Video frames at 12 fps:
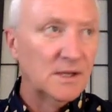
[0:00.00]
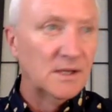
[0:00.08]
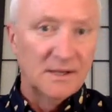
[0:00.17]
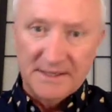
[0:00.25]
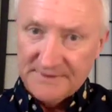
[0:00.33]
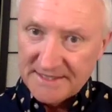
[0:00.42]

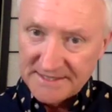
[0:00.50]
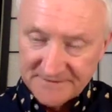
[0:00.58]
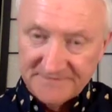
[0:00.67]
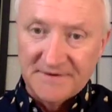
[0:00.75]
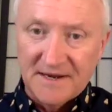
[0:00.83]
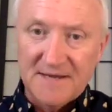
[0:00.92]
Let that
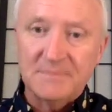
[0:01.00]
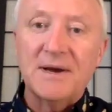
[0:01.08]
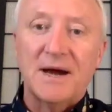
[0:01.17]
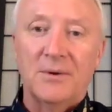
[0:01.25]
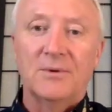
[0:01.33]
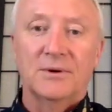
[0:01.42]
divine
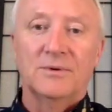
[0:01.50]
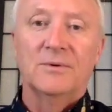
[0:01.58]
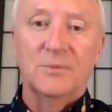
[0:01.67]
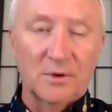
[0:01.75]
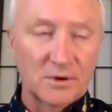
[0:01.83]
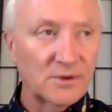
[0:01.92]
power
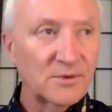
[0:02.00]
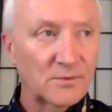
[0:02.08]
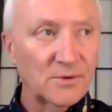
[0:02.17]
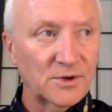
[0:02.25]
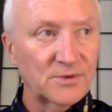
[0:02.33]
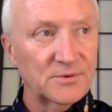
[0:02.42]
work
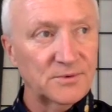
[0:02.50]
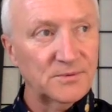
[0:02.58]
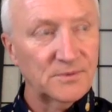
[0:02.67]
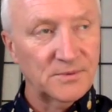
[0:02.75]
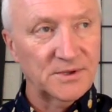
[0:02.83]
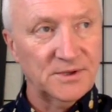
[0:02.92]
through
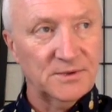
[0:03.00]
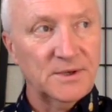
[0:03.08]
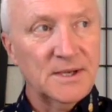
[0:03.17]
with you.